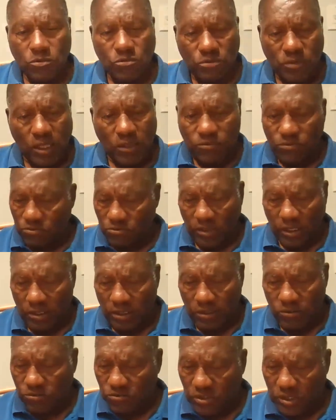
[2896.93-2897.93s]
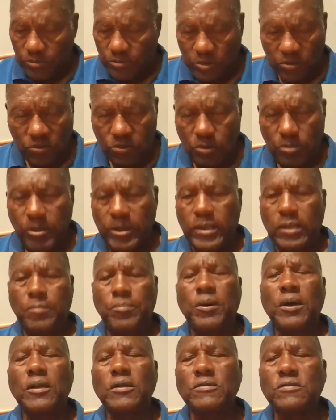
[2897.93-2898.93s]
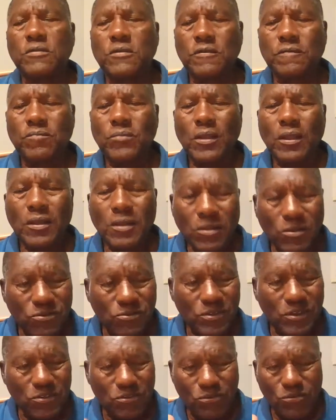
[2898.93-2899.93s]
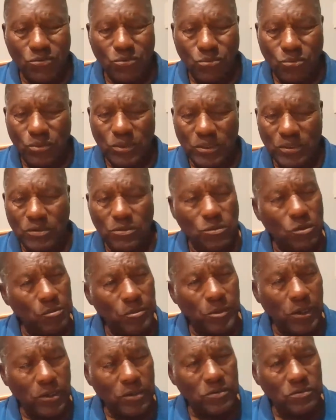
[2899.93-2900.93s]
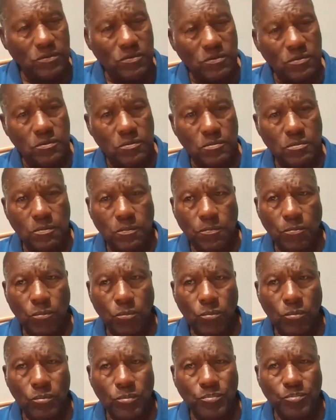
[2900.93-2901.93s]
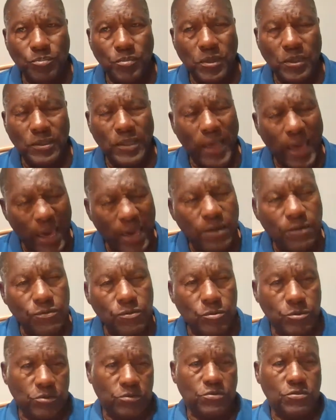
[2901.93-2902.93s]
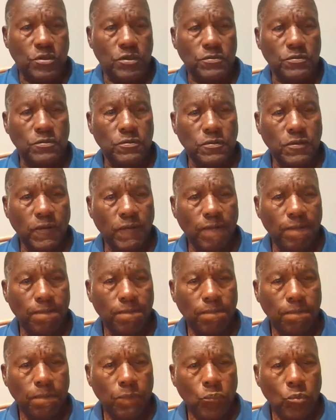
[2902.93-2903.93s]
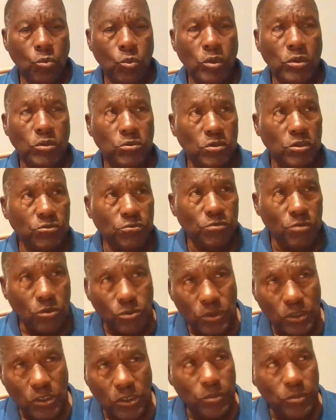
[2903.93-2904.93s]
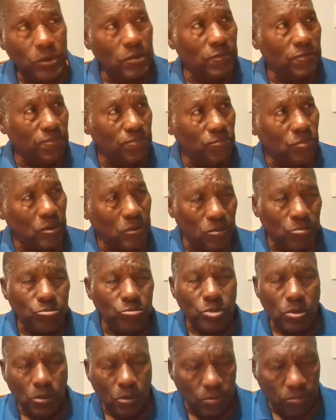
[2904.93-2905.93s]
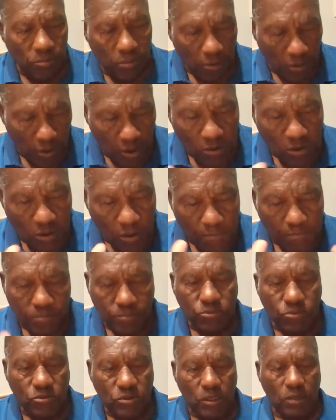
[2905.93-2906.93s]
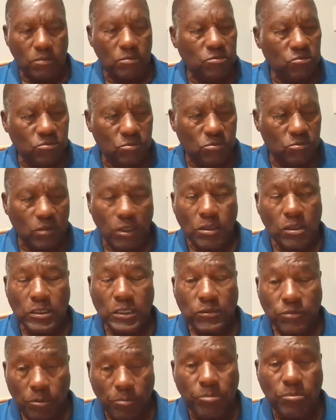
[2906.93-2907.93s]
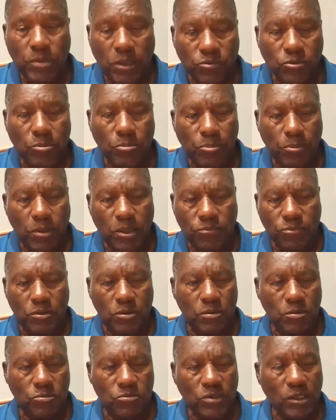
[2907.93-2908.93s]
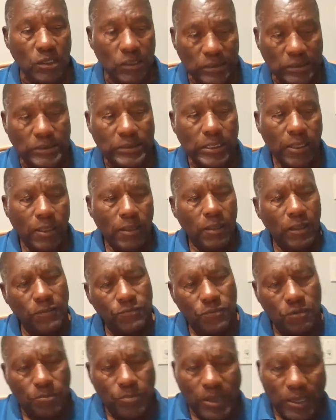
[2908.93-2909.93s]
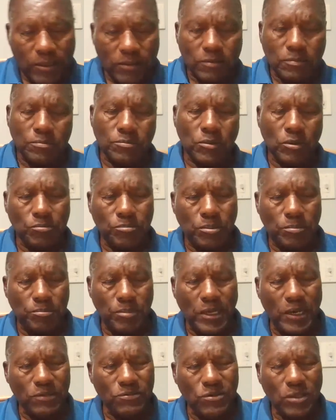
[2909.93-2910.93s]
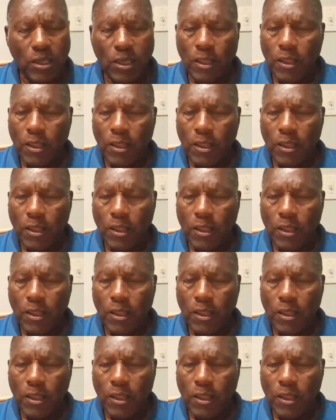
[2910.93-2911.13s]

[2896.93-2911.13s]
That has seeped into the body politic. Since when do Americans get angry with each other? We can disagree. We can end up settling at the ballot box.